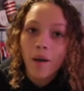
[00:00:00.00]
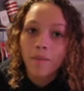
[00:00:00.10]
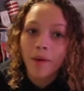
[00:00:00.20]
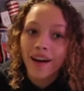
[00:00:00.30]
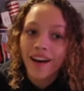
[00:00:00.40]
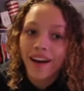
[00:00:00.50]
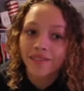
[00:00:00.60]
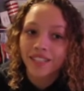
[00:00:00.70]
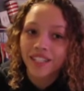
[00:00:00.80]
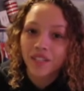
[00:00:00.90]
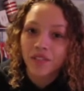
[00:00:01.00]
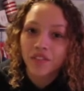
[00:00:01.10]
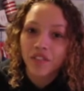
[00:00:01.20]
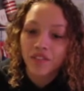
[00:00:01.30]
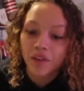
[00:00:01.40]
but I'm just going to use
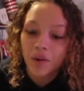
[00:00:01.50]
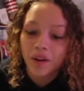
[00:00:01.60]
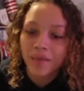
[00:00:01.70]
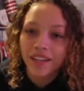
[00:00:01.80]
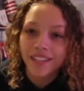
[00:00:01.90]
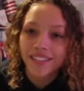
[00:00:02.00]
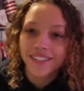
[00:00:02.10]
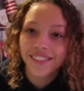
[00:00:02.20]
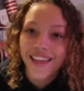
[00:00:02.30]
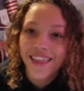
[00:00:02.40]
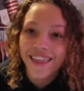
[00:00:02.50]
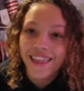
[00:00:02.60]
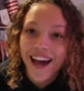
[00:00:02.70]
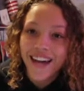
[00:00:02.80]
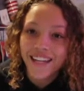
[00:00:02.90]
screen recording because
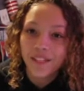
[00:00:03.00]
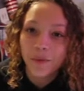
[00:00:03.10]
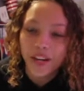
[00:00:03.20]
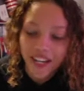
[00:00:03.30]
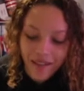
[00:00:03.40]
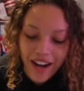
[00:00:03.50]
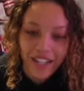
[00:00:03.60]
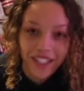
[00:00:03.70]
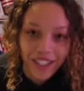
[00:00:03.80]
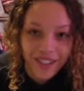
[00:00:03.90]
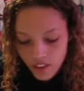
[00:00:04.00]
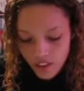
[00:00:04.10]
that is what I know how to do.